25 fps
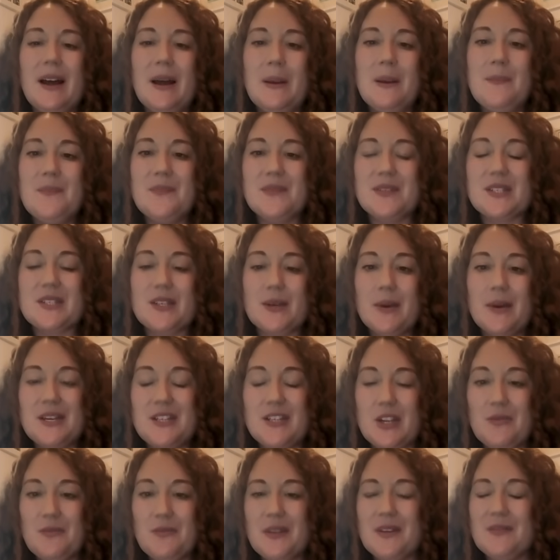So
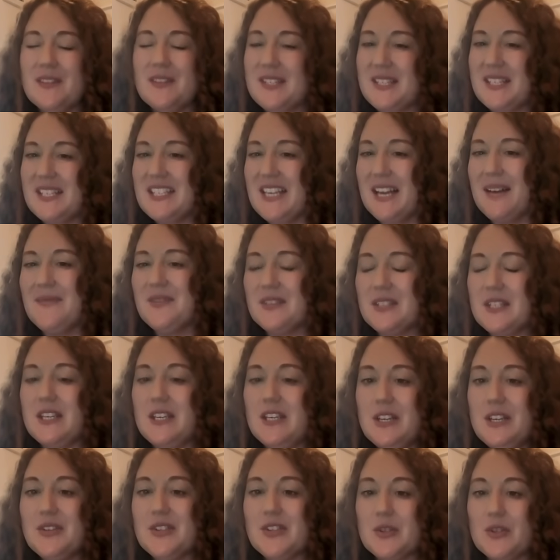I don't think there's intent
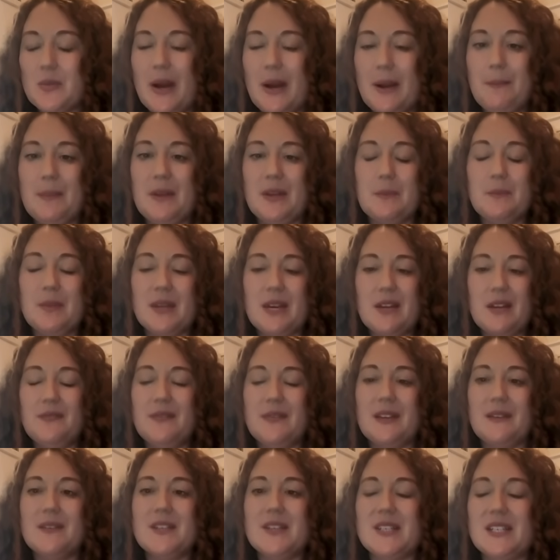to use the weapon, but I
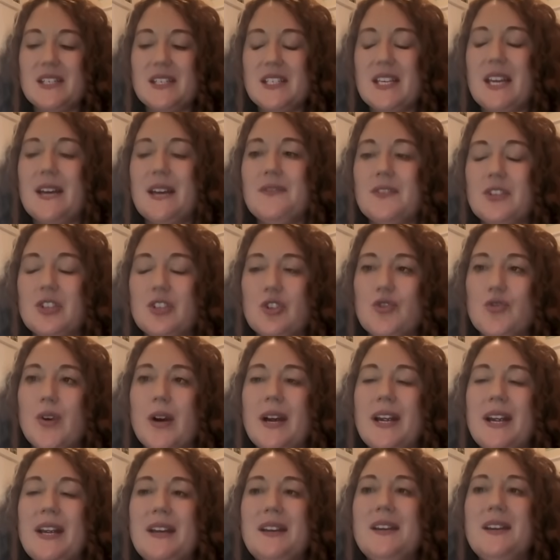think there's intent to
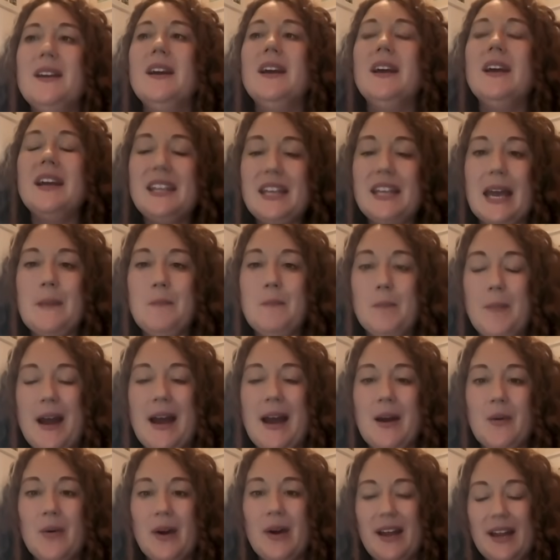try and gain
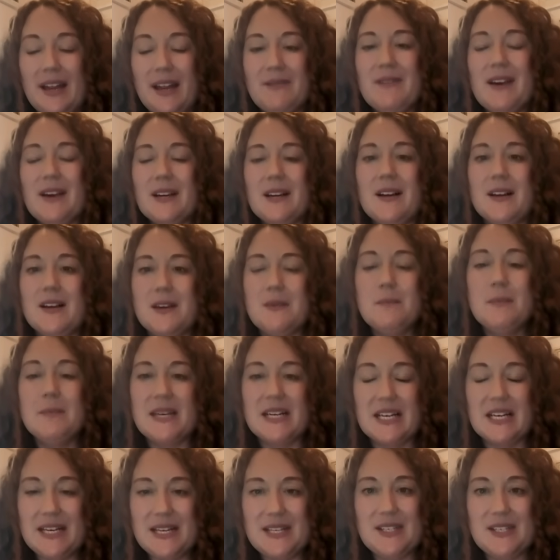power in that kind of
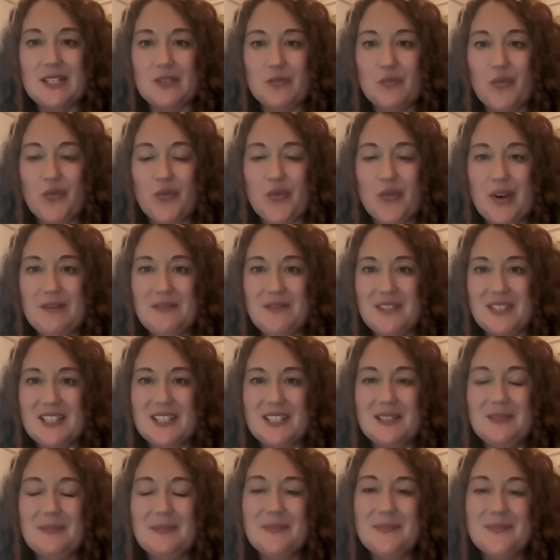Middle Eastern
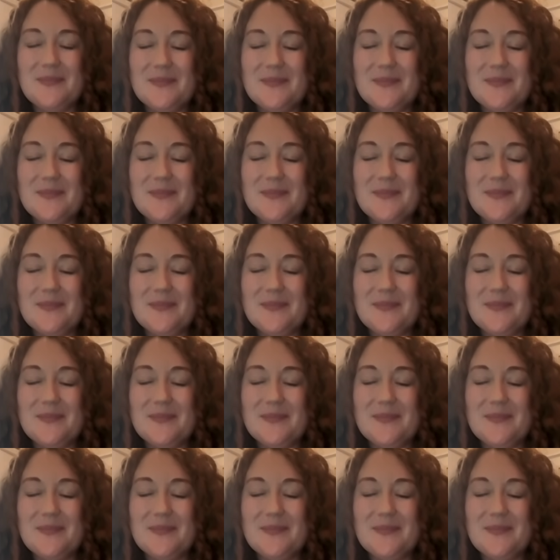front.